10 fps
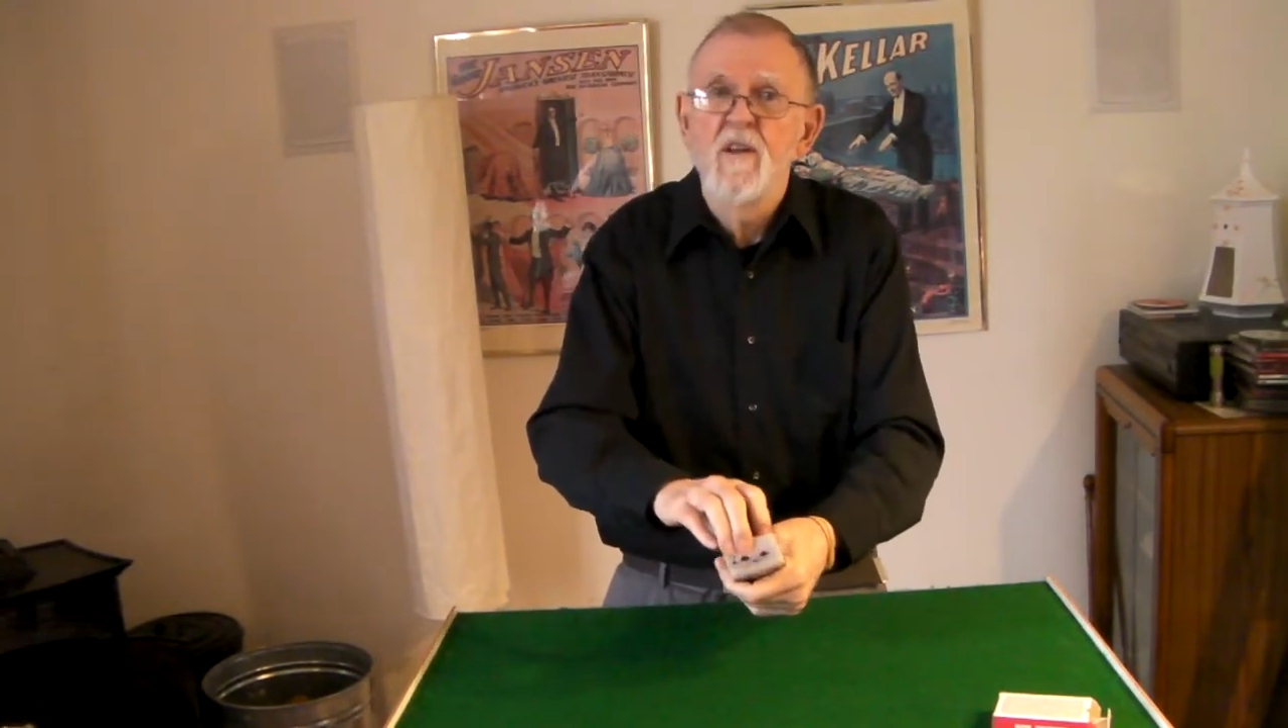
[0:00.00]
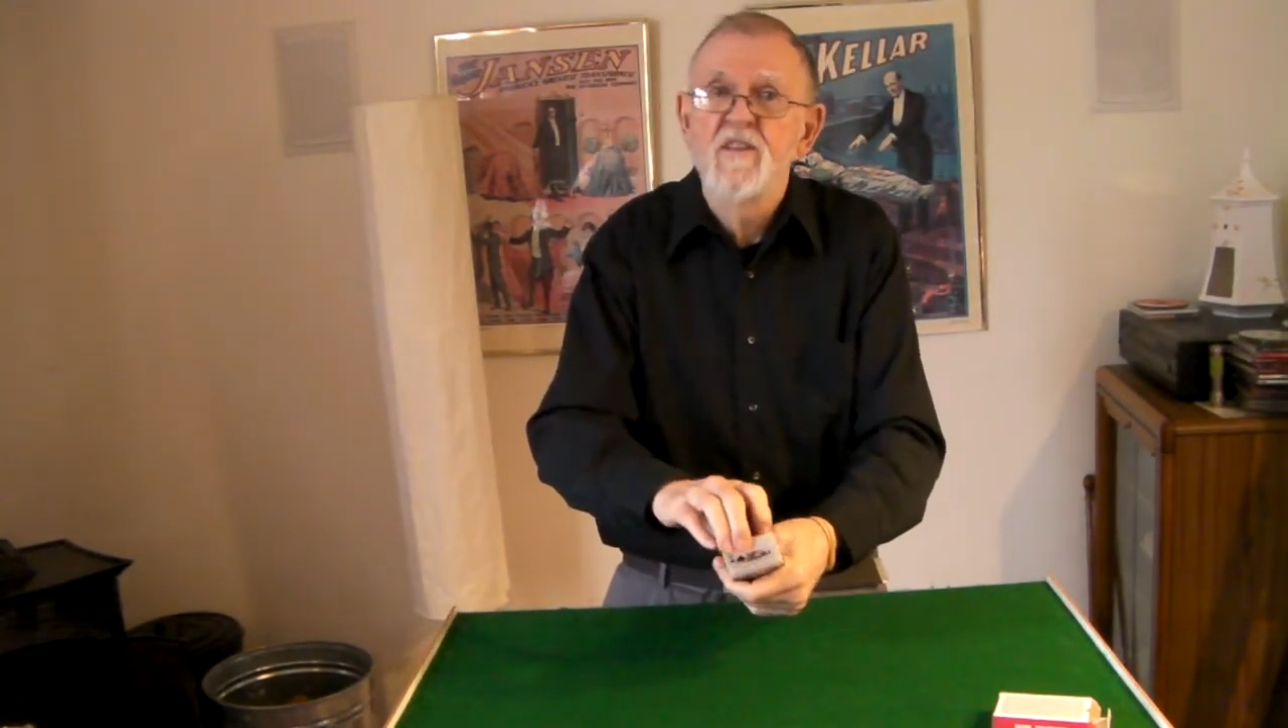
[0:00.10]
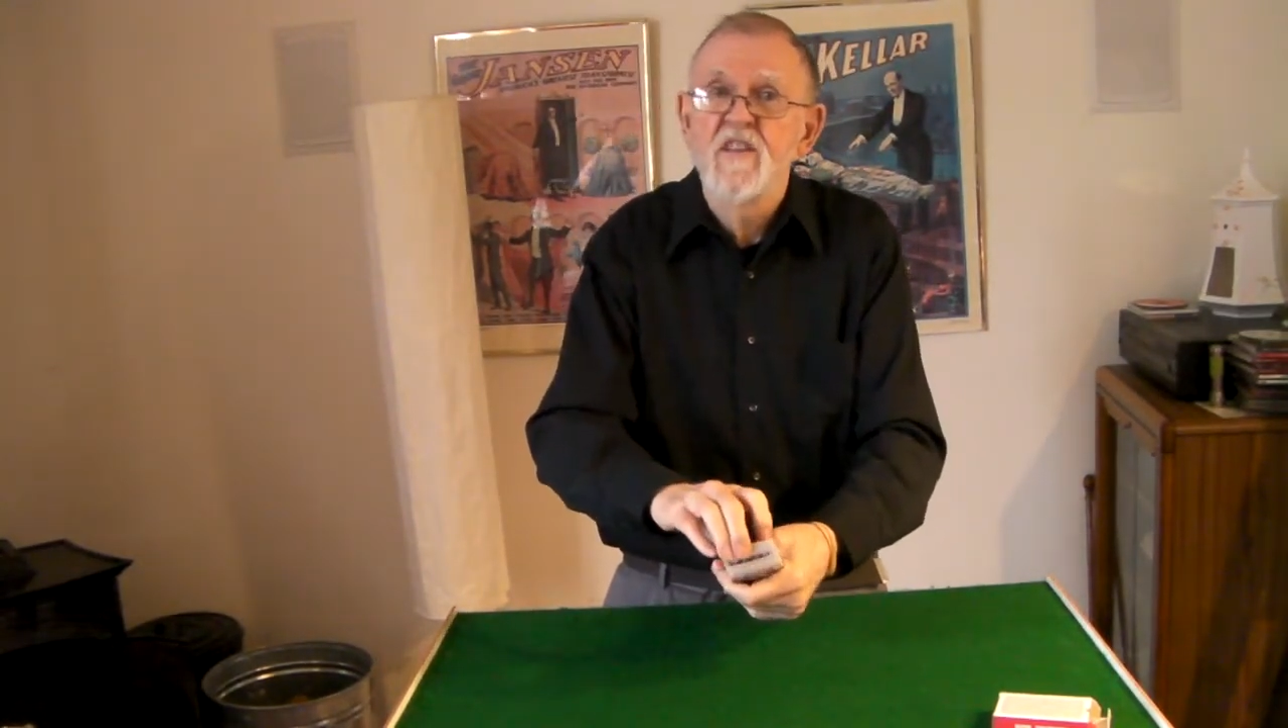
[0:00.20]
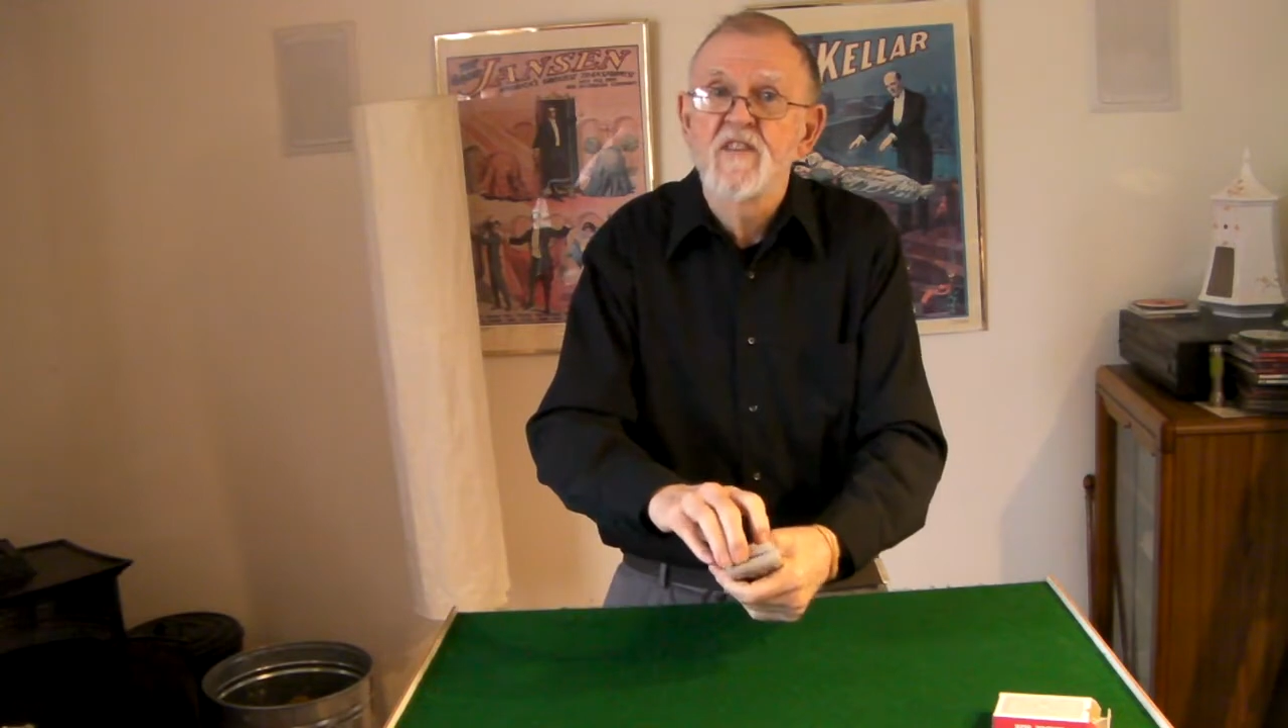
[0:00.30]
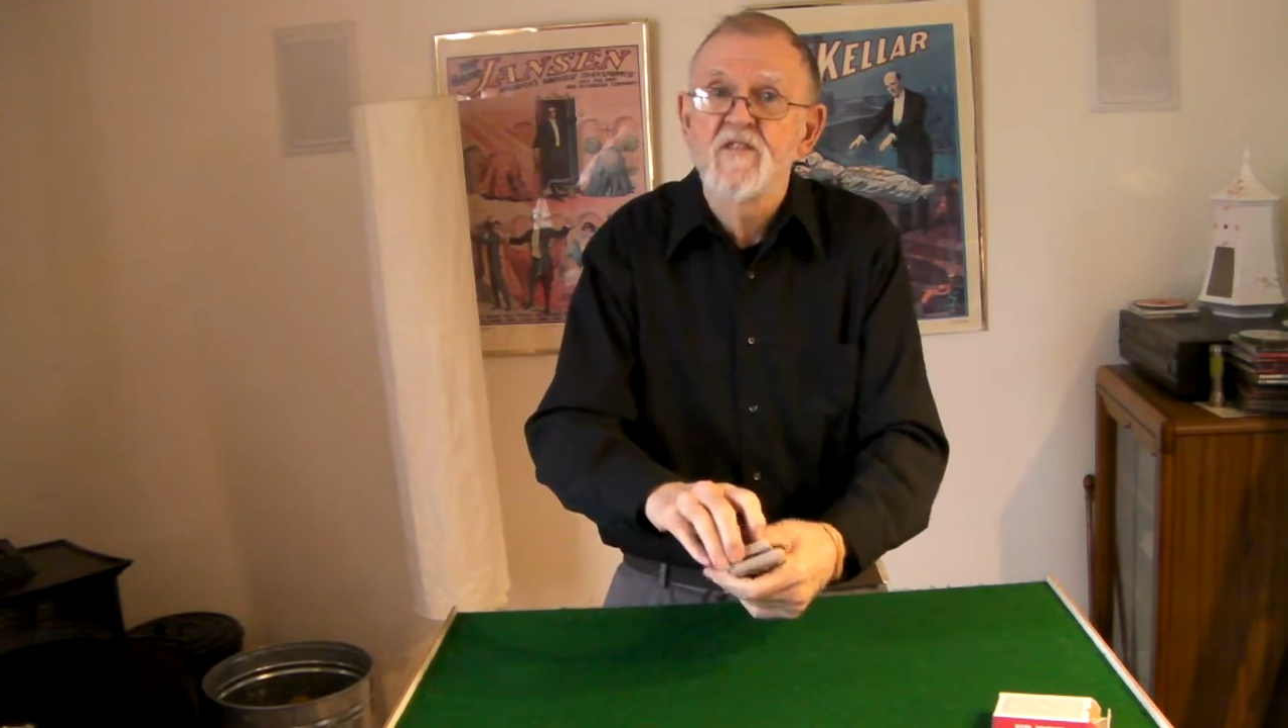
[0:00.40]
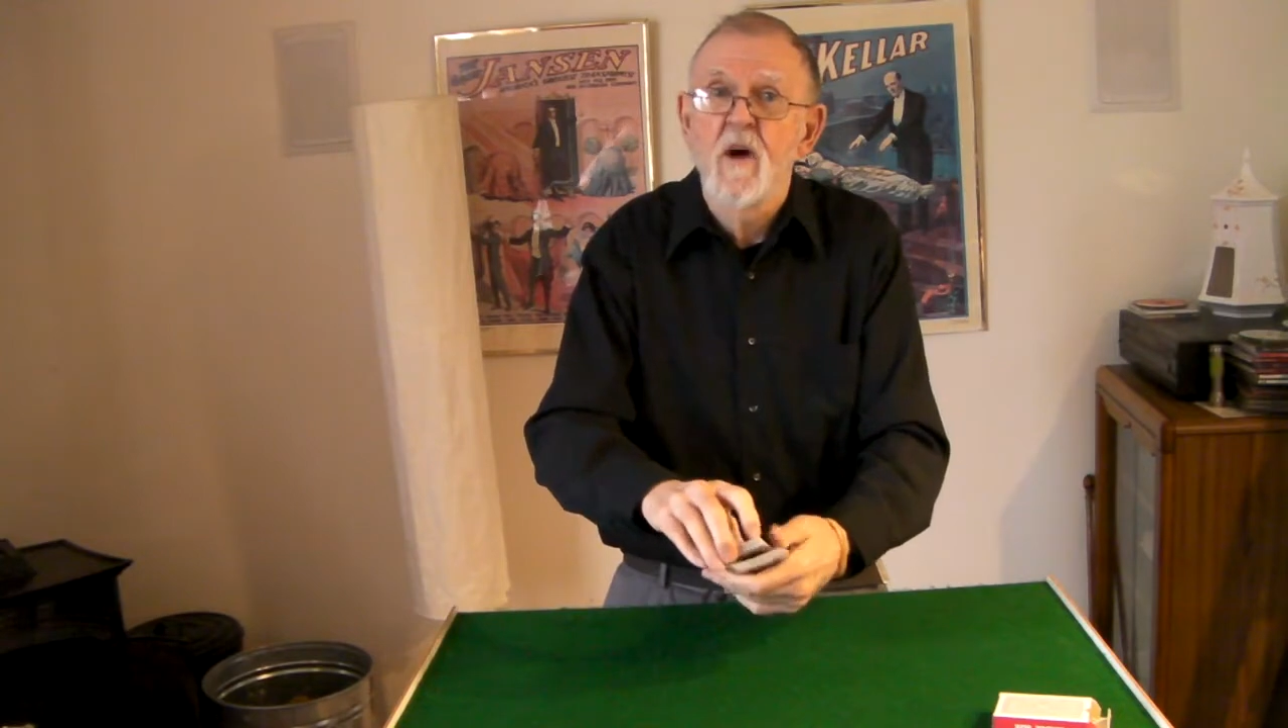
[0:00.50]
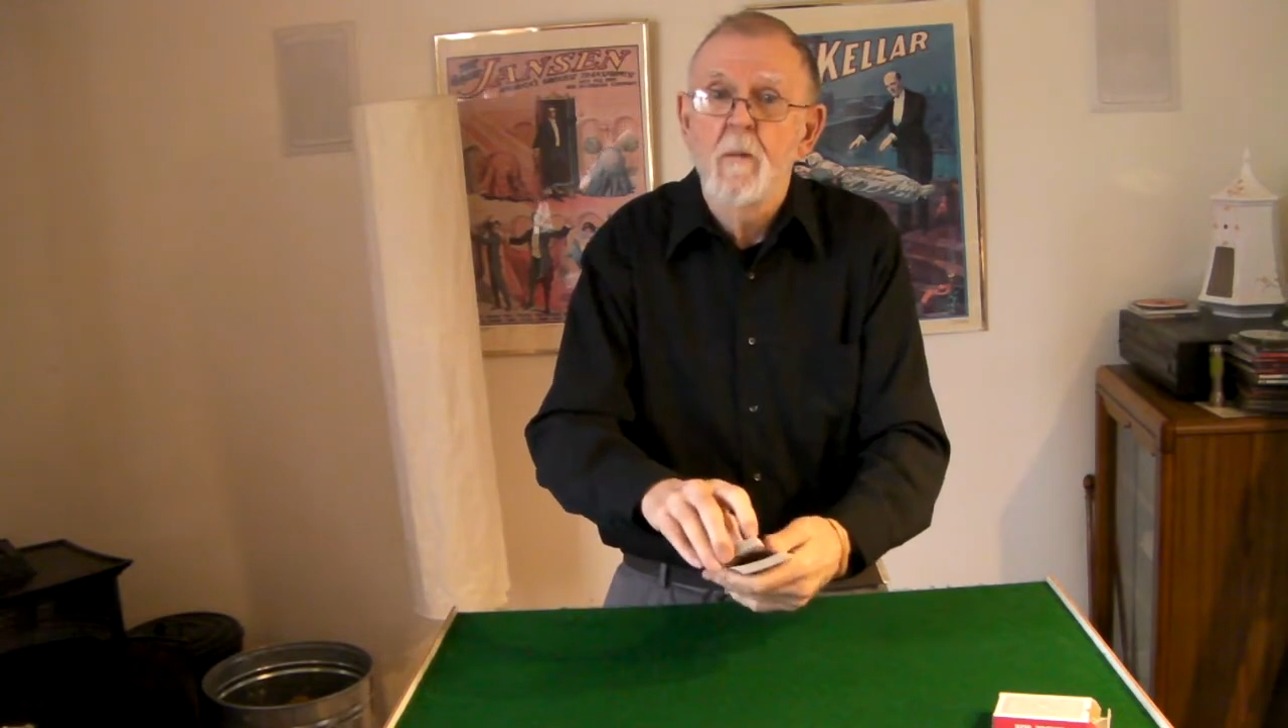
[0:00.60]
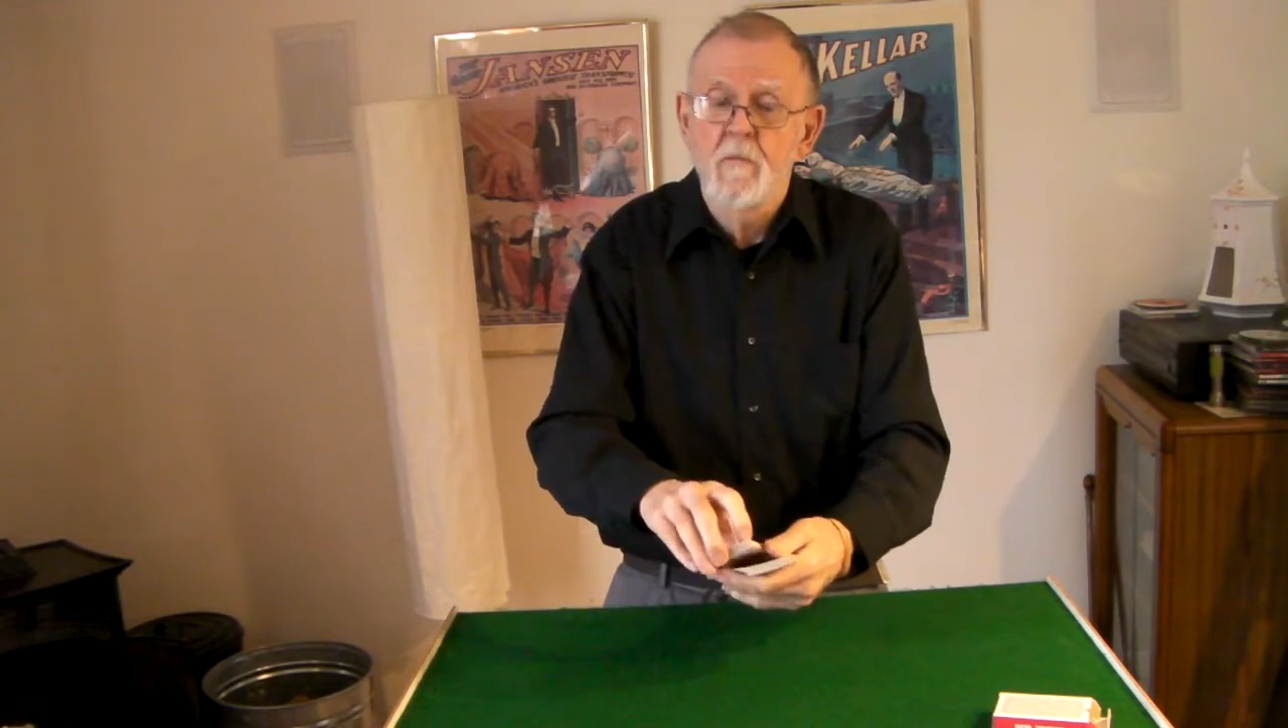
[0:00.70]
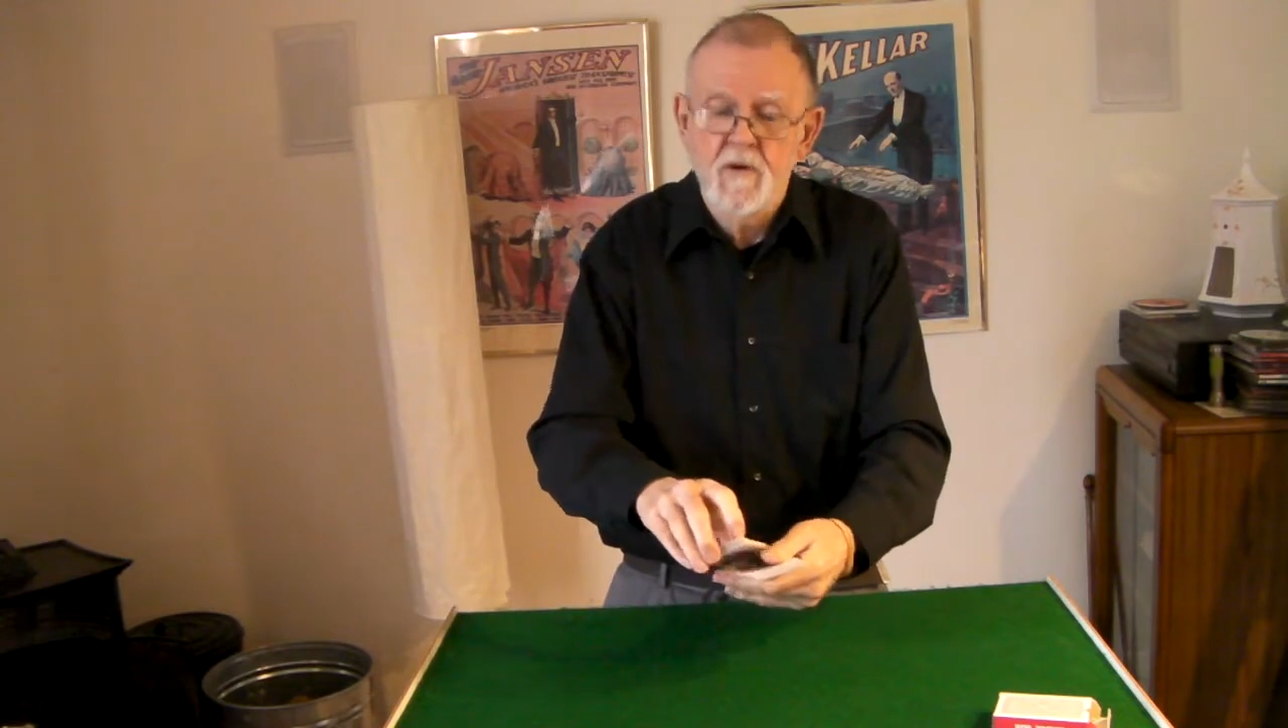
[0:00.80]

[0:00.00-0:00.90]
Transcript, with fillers: They say stop